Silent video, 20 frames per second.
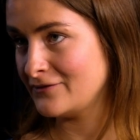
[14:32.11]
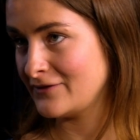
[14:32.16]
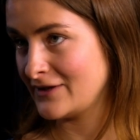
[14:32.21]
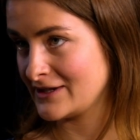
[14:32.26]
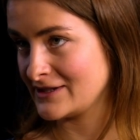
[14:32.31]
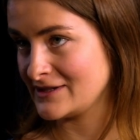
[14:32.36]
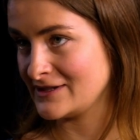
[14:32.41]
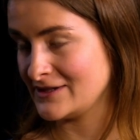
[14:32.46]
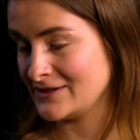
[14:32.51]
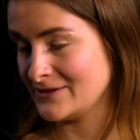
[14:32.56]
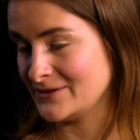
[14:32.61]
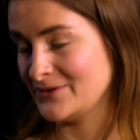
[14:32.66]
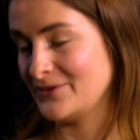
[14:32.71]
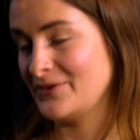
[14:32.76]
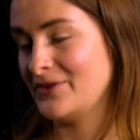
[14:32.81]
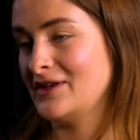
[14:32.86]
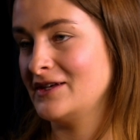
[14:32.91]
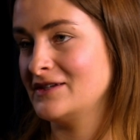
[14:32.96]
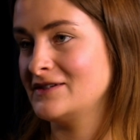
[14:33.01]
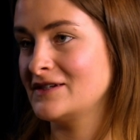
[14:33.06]
thanks to
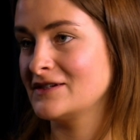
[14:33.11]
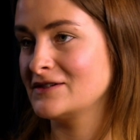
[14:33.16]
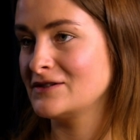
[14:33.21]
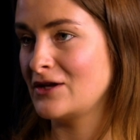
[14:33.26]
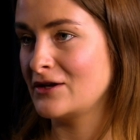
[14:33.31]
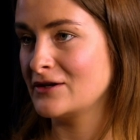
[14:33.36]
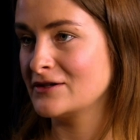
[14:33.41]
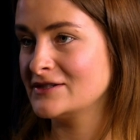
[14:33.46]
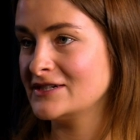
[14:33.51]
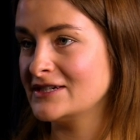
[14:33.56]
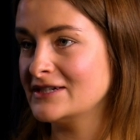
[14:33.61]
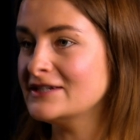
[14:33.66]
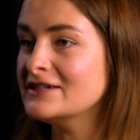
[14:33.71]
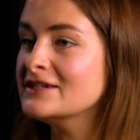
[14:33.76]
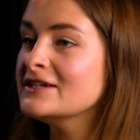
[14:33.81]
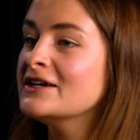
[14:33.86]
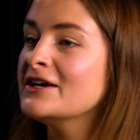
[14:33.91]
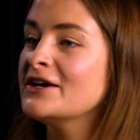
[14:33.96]
that technology.